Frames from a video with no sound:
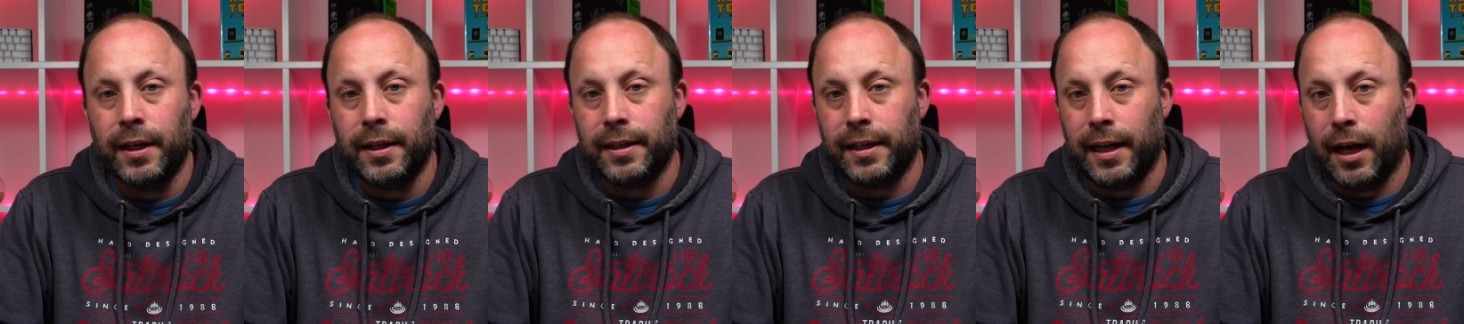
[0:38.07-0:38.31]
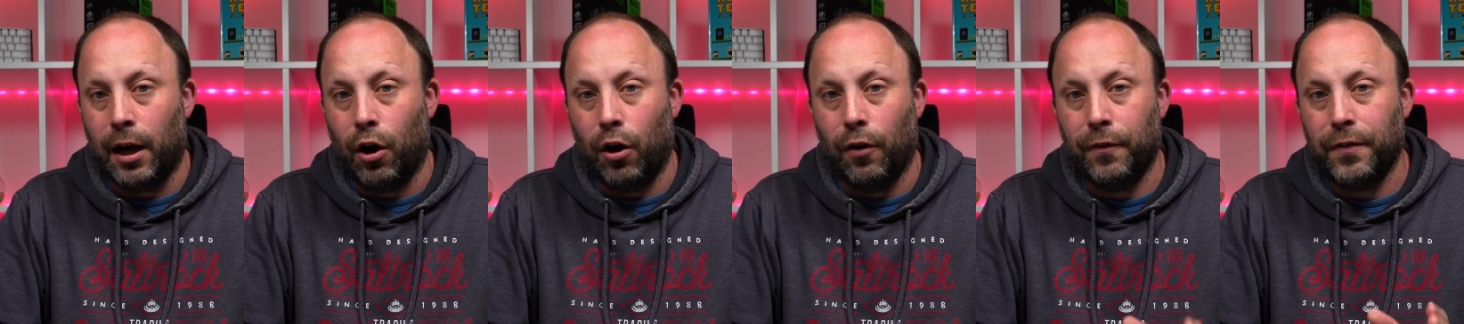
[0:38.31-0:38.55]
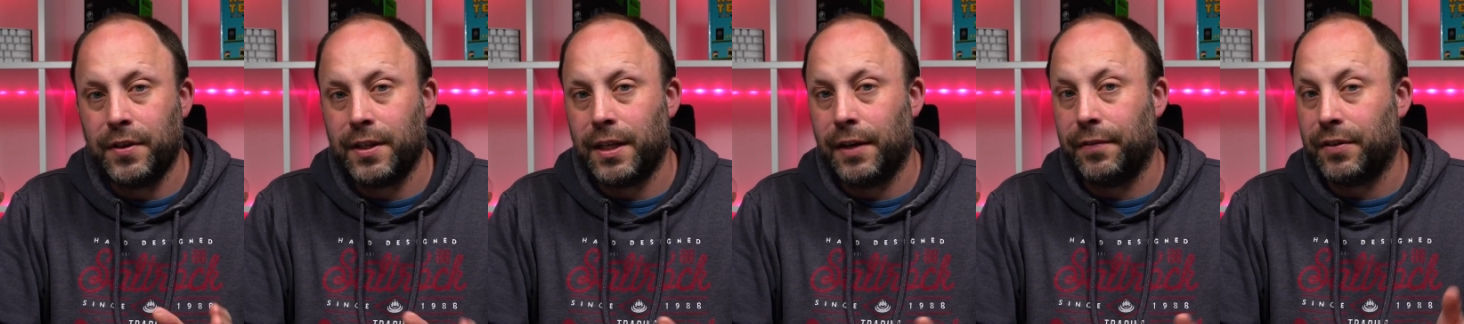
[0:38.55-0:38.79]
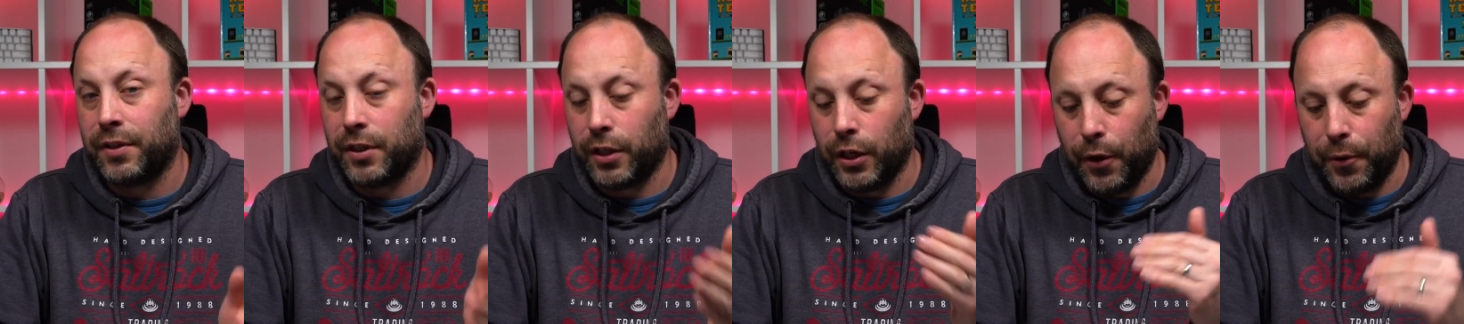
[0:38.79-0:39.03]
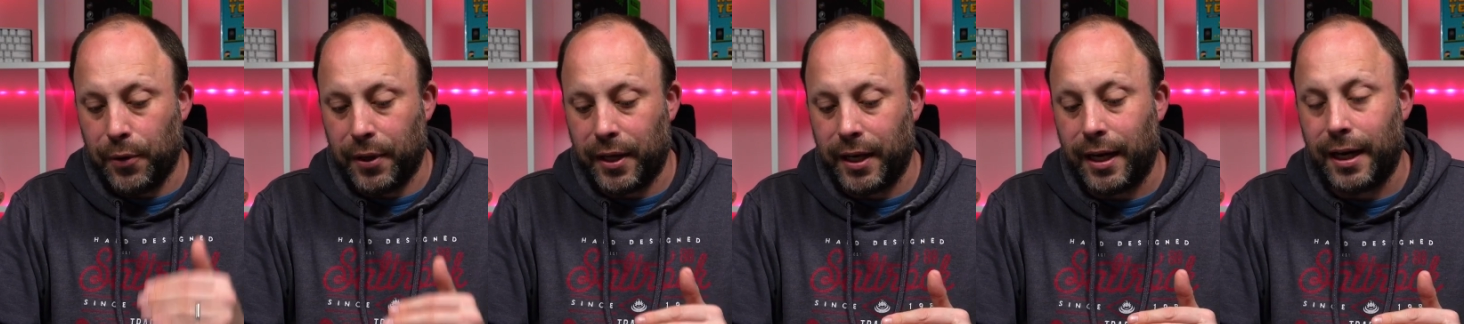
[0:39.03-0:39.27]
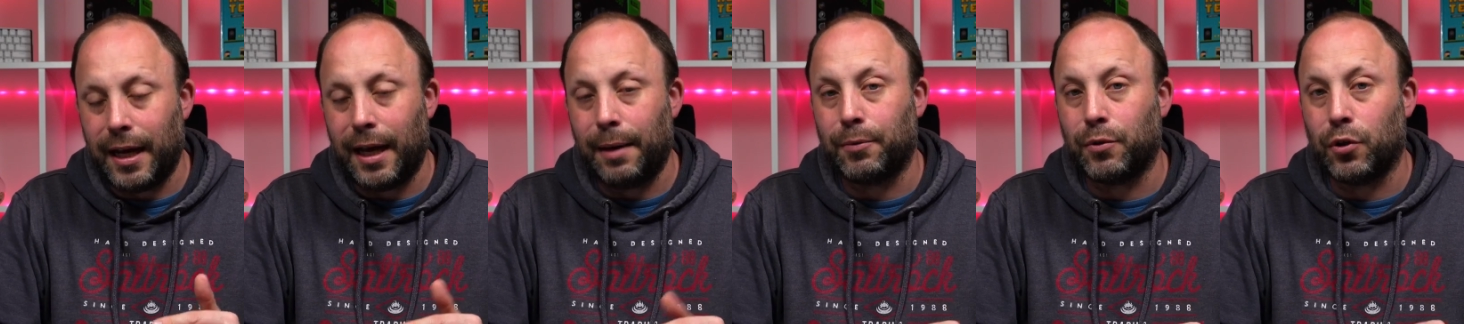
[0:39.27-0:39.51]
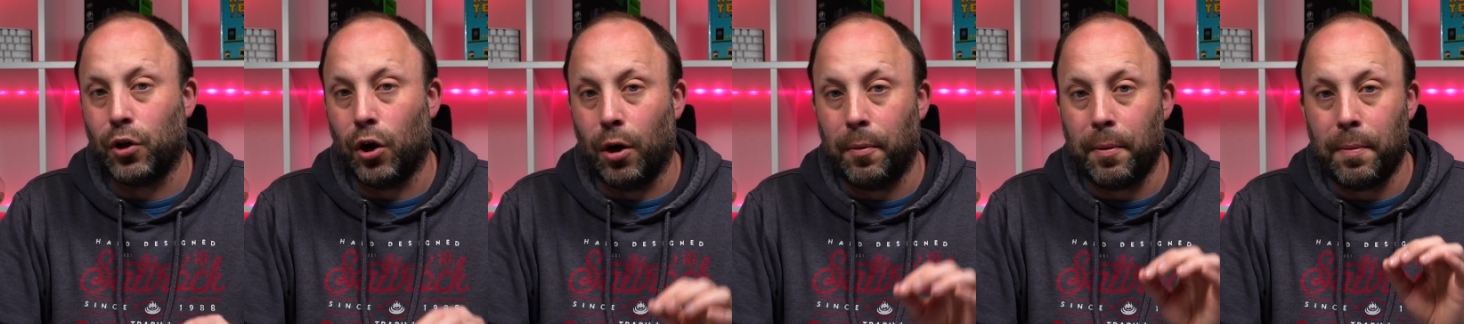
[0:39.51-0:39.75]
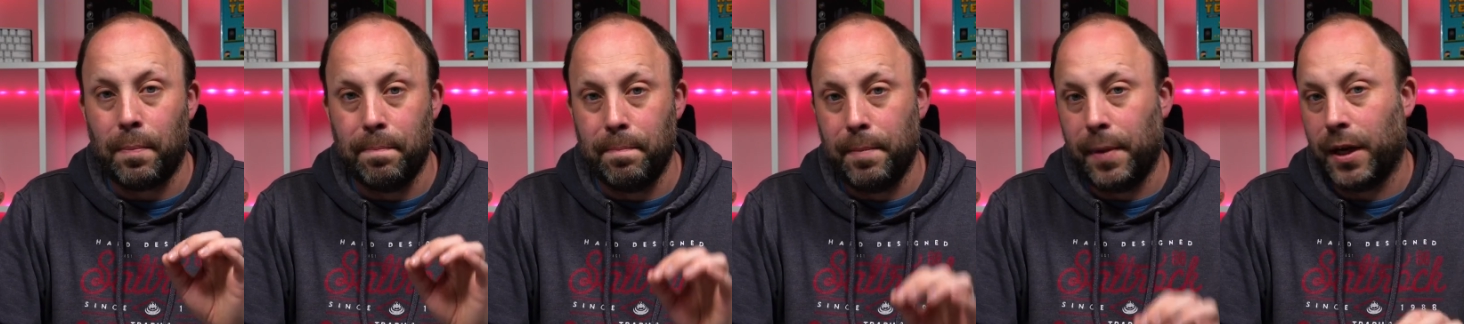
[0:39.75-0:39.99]
Now, obviously, if it's going in a
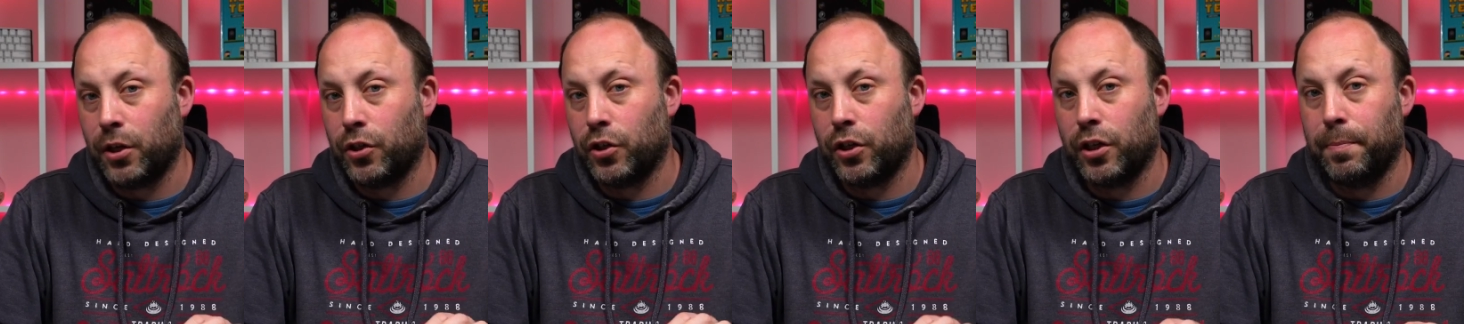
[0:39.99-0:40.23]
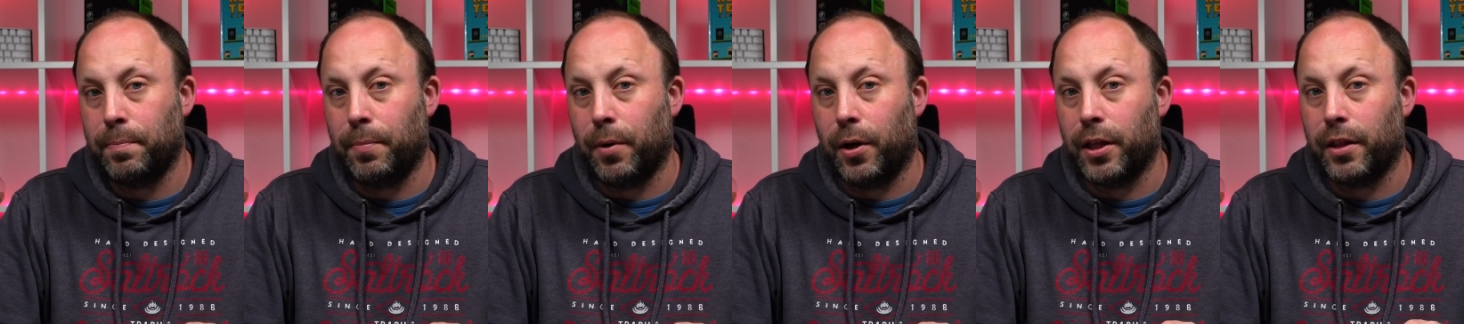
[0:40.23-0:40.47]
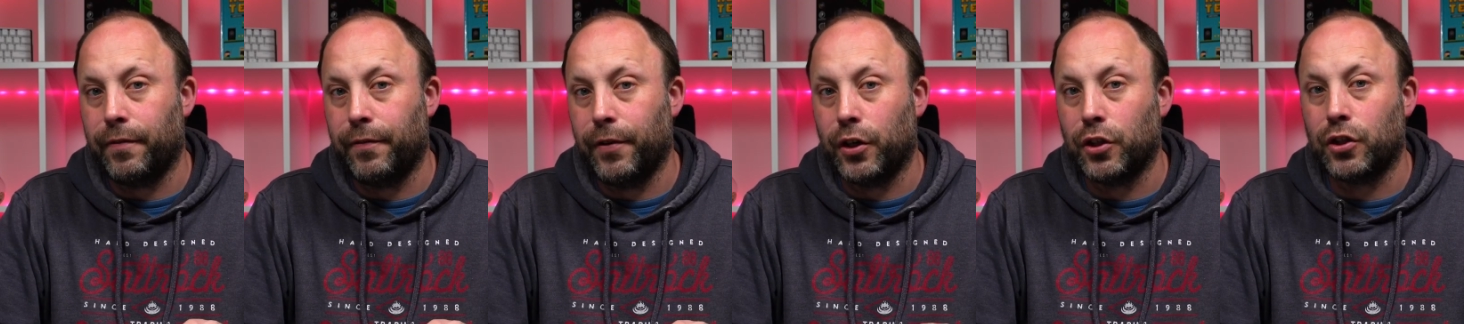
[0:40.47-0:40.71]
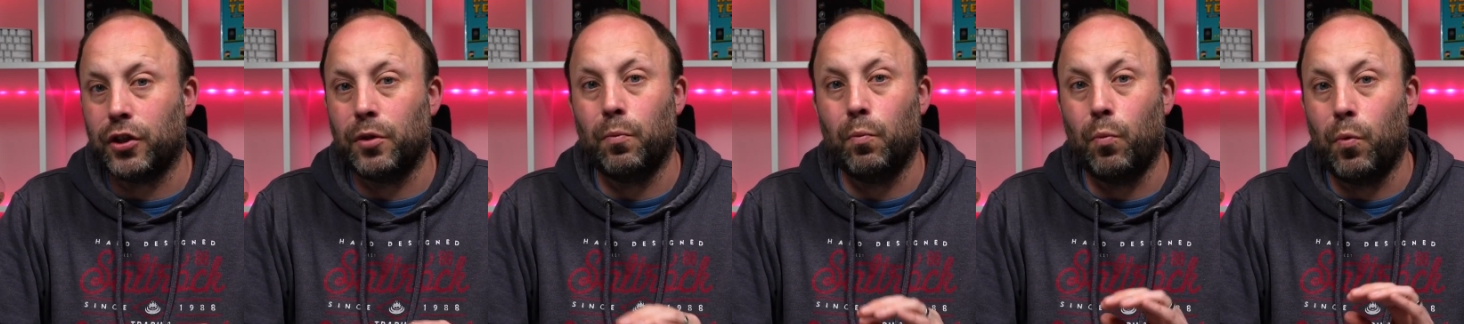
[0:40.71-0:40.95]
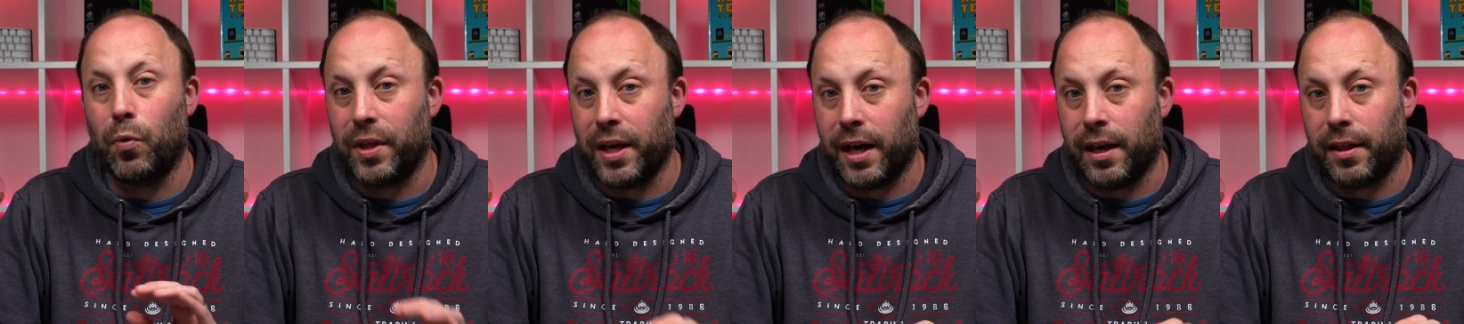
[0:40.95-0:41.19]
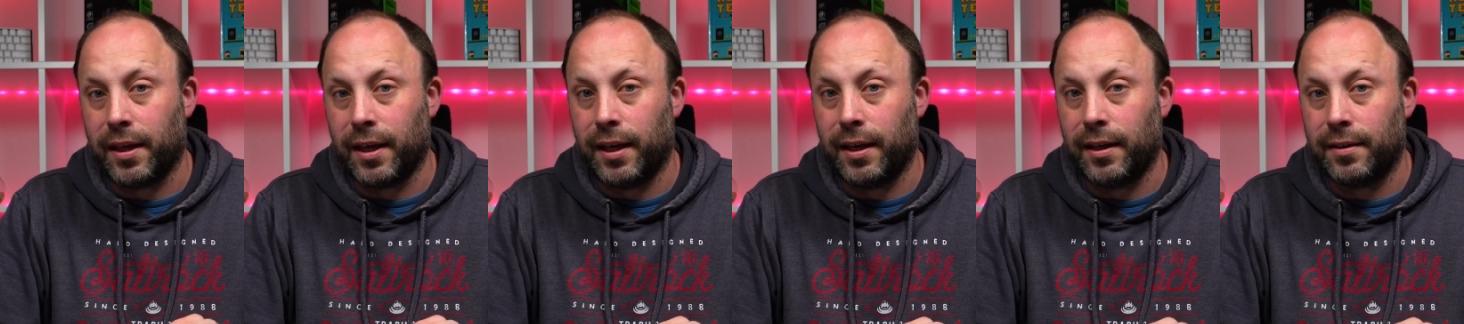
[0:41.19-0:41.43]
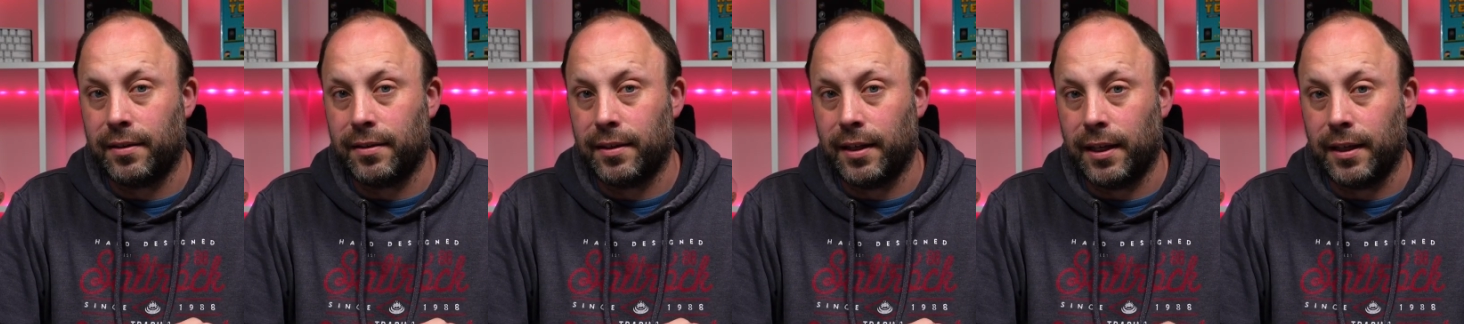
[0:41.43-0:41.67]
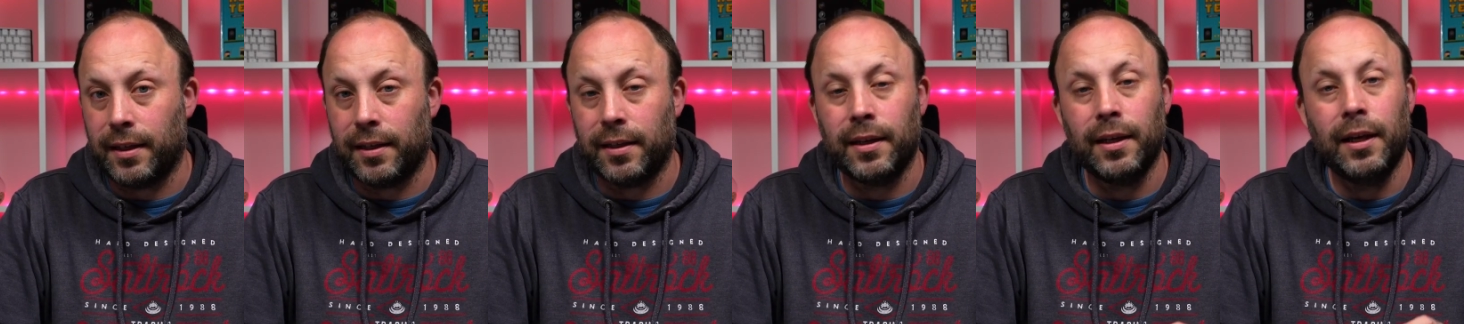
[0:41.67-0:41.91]
laptop, make sure you buy the version without the
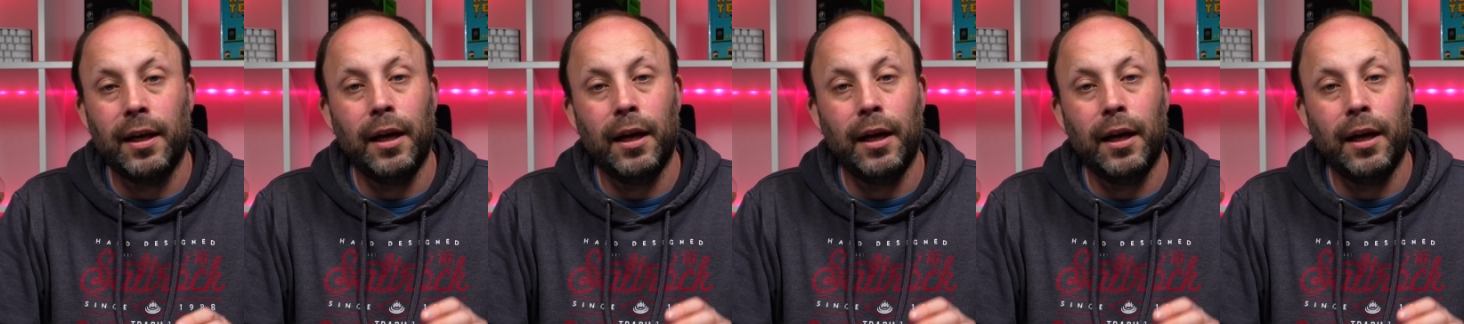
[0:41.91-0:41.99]
heatsink,